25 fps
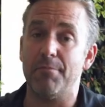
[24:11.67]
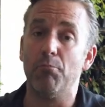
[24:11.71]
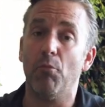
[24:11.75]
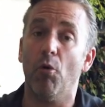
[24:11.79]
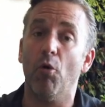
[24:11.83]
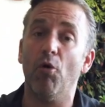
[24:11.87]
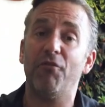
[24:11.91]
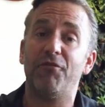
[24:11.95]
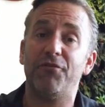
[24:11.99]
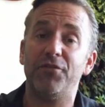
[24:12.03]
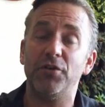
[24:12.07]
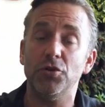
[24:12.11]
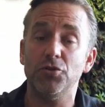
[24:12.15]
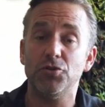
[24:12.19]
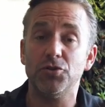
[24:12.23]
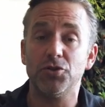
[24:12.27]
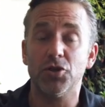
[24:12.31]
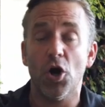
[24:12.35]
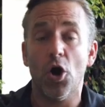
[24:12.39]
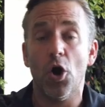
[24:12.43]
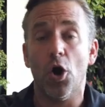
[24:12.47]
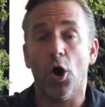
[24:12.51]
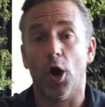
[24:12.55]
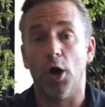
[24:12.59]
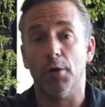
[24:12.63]
and more
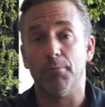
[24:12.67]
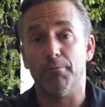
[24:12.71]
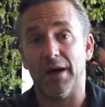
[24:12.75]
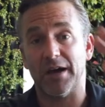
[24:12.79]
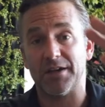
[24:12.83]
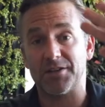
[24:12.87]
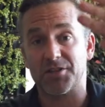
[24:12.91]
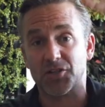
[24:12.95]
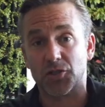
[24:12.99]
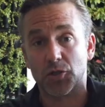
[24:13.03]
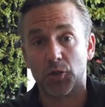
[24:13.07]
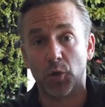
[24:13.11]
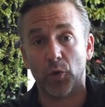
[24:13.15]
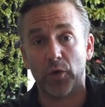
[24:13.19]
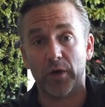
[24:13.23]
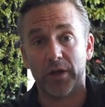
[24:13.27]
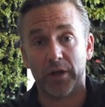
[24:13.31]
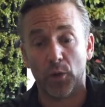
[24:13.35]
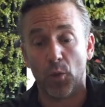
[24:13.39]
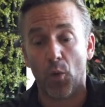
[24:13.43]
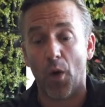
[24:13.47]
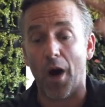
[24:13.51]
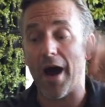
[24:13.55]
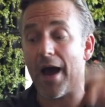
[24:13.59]
views on my story.